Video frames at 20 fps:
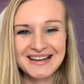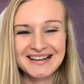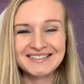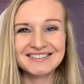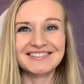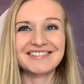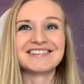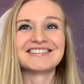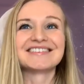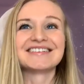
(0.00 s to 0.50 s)

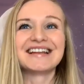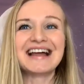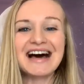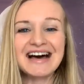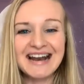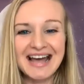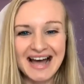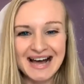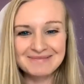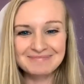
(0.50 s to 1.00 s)
So there's a lot
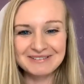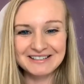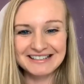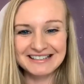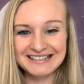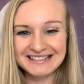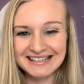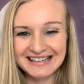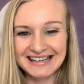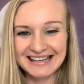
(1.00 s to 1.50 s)

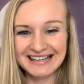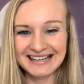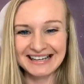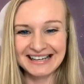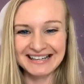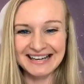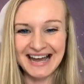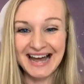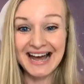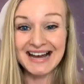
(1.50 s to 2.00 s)
happening
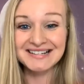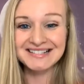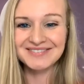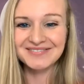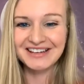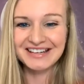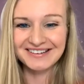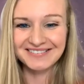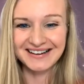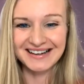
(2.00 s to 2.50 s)
and
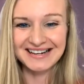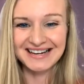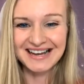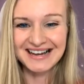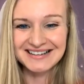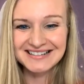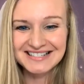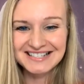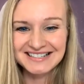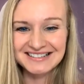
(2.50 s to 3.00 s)
activated right
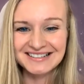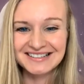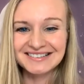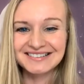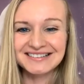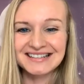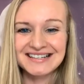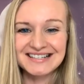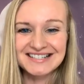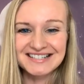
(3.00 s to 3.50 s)
now. Sherry's
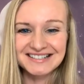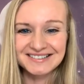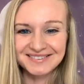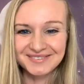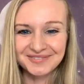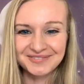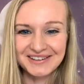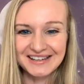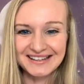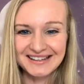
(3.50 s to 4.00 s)
saying she's
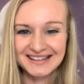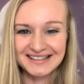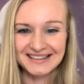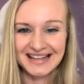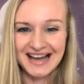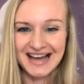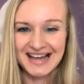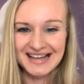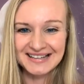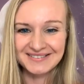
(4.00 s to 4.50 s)
feeling
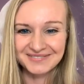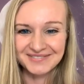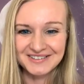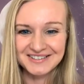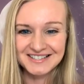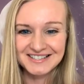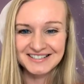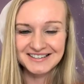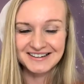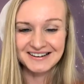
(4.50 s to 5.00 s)
that for
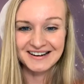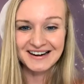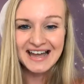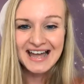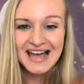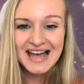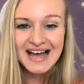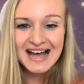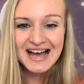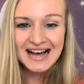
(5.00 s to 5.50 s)
sure.
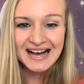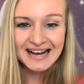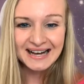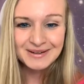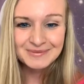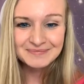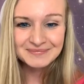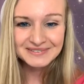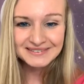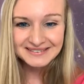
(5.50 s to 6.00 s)

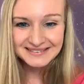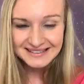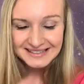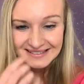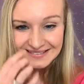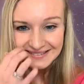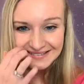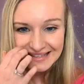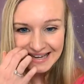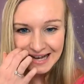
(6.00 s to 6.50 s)

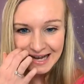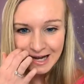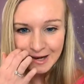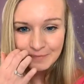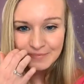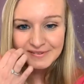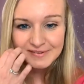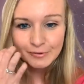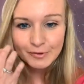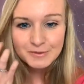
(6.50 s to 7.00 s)
Lisa,
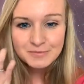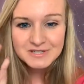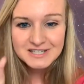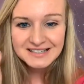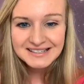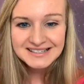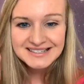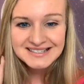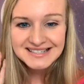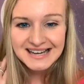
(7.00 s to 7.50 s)
absorption
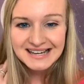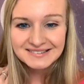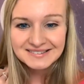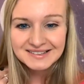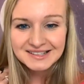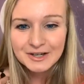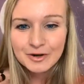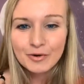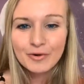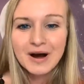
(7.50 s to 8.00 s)
and
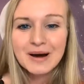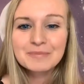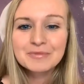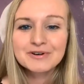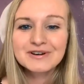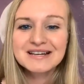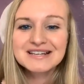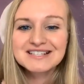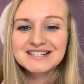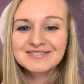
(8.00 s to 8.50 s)
dancing quad
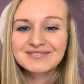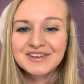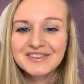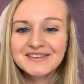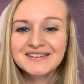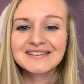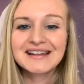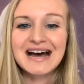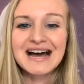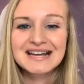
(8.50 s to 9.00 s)
cooperation with
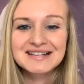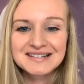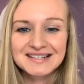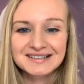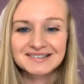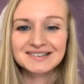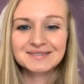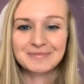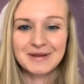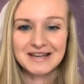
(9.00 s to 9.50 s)
aligned
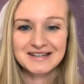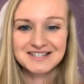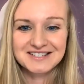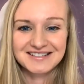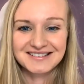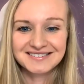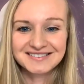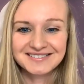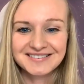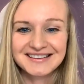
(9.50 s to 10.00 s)

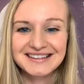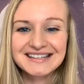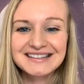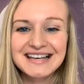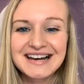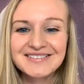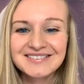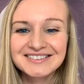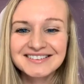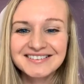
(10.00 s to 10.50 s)
expansion. So I think
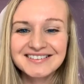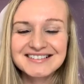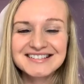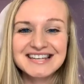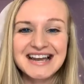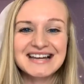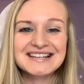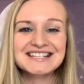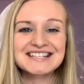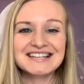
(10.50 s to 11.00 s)
that was your
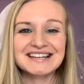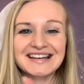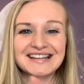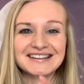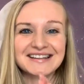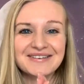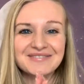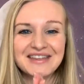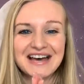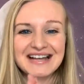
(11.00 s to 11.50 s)
intention. I
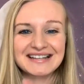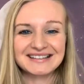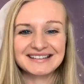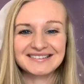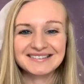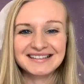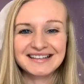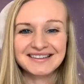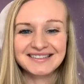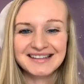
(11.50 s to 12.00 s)
love that,
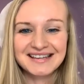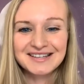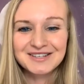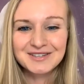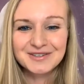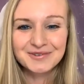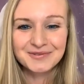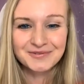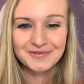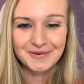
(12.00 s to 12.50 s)
Lisa. Thank
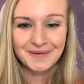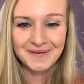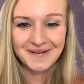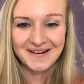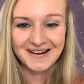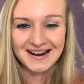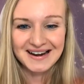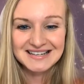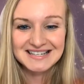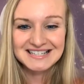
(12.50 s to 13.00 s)
you
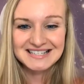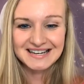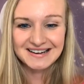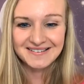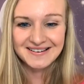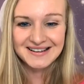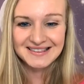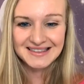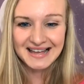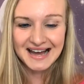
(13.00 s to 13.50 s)
for
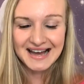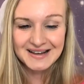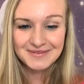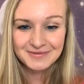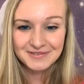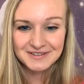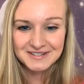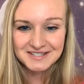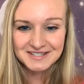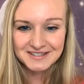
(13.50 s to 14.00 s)
sharing that,
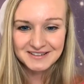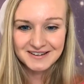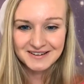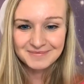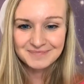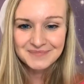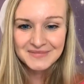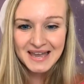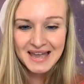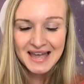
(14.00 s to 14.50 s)
for sure.
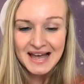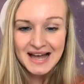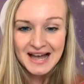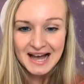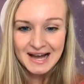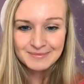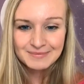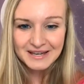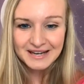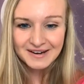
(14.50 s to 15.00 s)

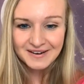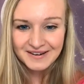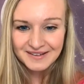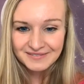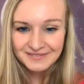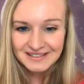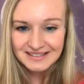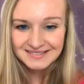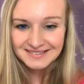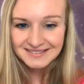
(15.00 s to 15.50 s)
Erin,
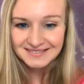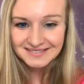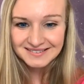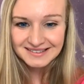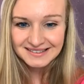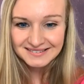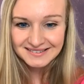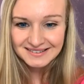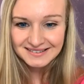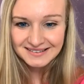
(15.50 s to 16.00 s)
reason,
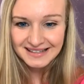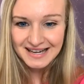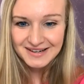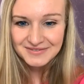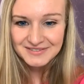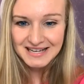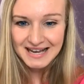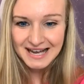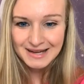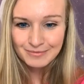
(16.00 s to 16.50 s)
season,
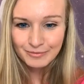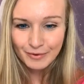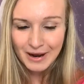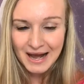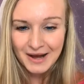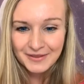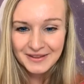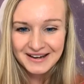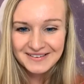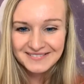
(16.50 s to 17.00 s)
lifetime.
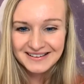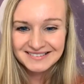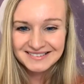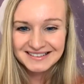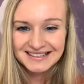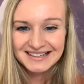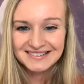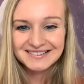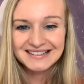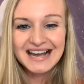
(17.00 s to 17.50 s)
Wow, that
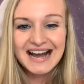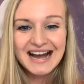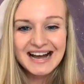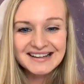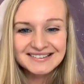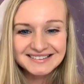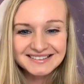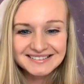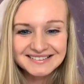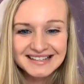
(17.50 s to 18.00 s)
resonates.
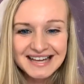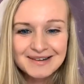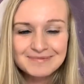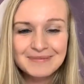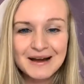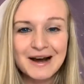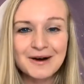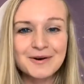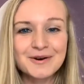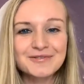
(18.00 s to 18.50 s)
Yes, isn't that
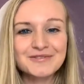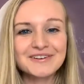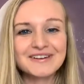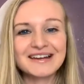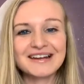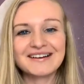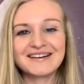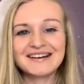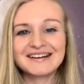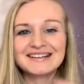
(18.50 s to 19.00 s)
powerful,
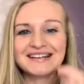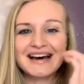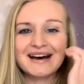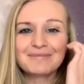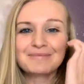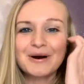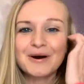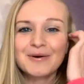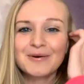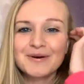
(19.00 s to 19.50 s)
Erin?
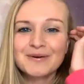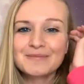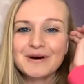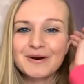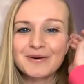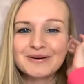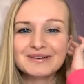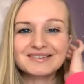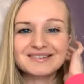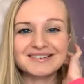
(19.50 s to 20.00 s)
That poem
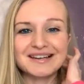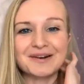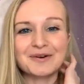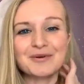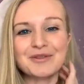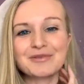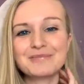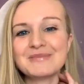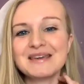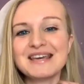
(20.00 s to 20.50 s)
always stuck
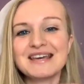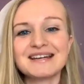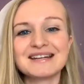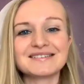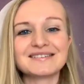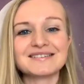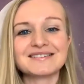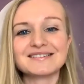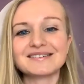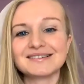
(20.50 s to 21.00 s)
with me, and
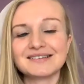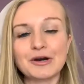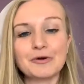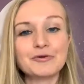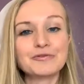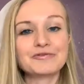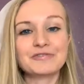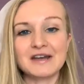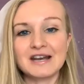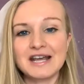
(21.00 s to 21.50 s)
it's just so
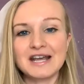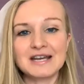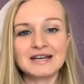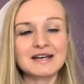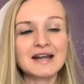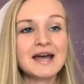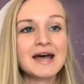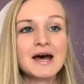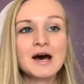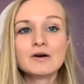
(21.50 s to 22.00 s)

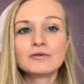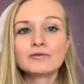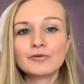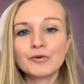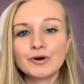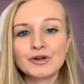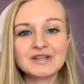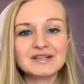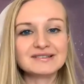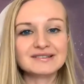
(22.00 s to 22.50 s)
fitting
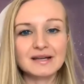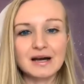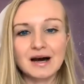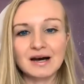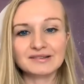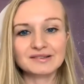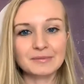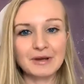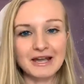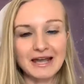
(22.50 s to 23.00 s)
for these
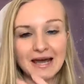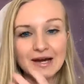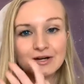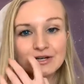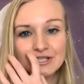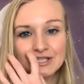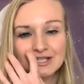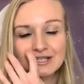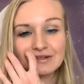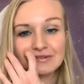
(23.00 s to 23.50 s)
cosmic
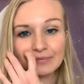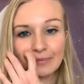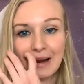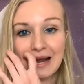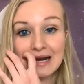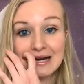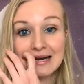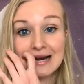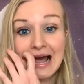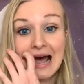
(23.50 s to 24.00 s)
energies
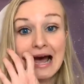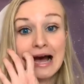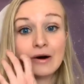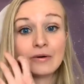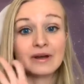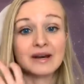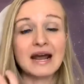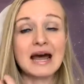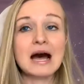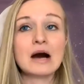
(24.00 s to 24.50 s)
right now
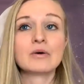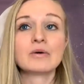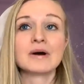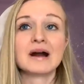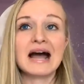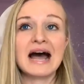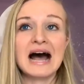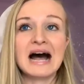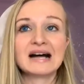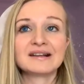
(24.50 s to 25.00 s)
and how we're
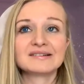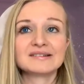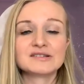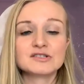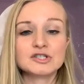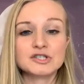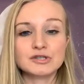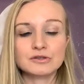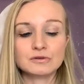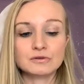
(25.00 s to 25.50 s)

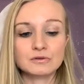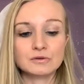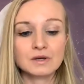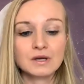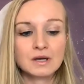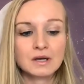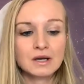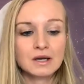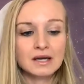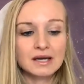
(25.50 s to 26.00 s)
asked to
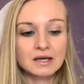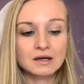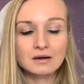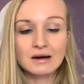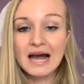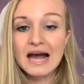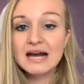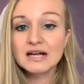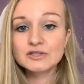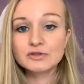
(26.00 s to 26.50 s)

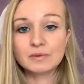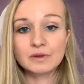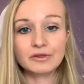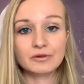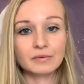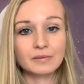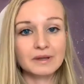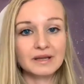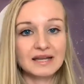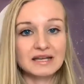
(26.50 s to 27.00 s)
interact with
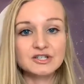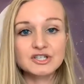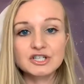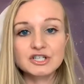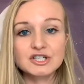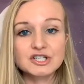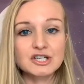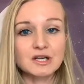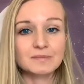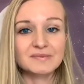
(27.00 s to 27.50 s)
the
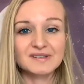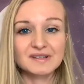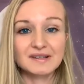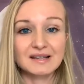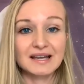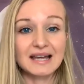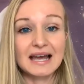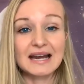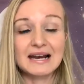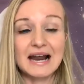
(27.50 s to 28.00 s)
relationships and the
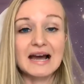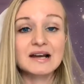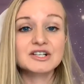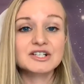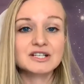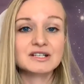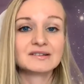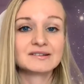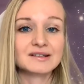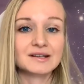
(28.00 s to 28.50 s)

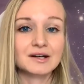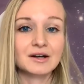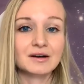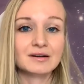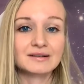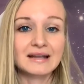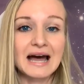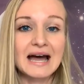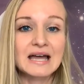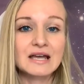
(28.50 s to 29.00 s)
connections in our
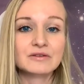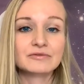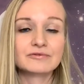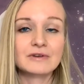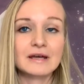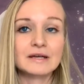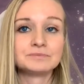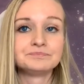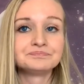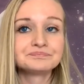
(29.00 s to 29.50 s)
life.
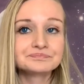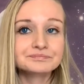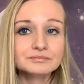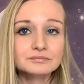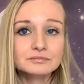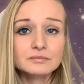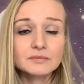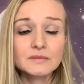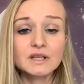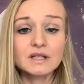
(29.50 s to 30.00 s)
And
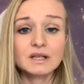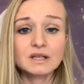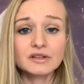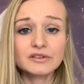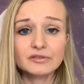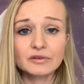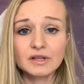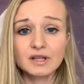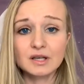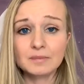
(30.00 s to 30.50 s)
it
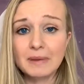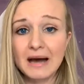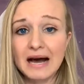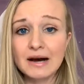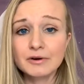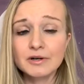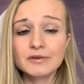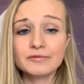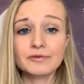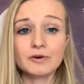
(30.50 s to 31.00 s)
is really
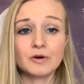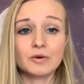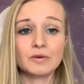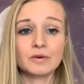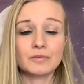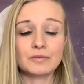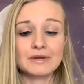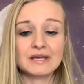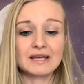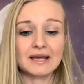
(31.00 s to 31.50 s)
powerful
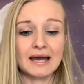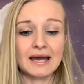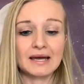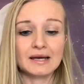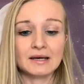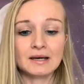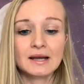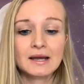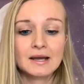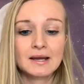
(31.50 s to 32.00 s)
when we
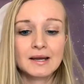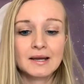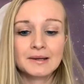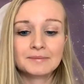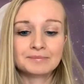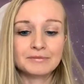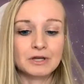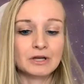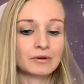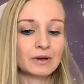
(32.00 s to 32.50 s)
can,
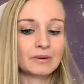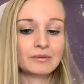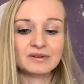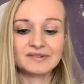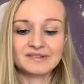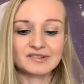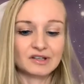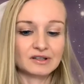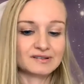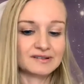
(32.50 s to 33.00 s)
you know, I
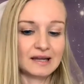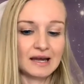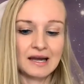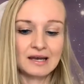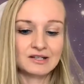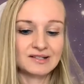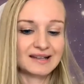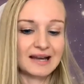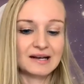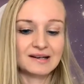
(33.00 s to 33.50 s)
just
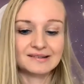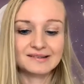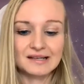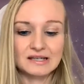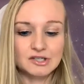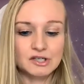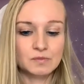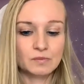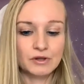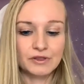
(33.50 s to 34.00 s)
had a
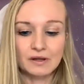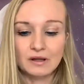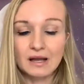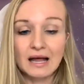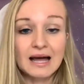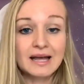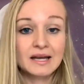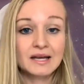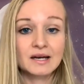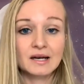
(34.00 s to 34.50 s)
session with a
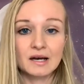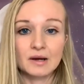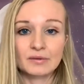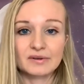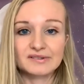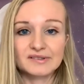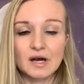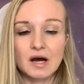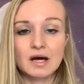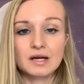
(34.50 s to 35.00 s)
client and I
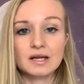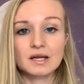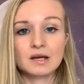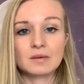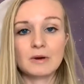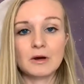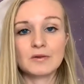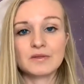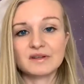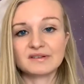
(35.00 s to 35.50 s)
was talking
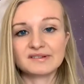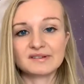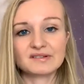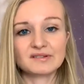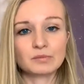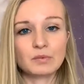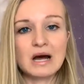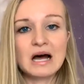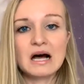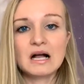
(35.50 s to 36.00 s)
about this as
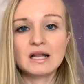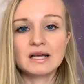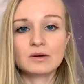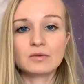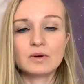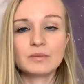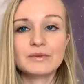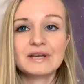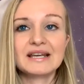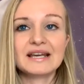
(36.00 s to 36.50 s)
well, like
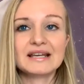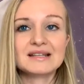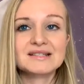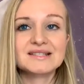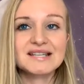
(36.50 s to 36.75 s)
when we can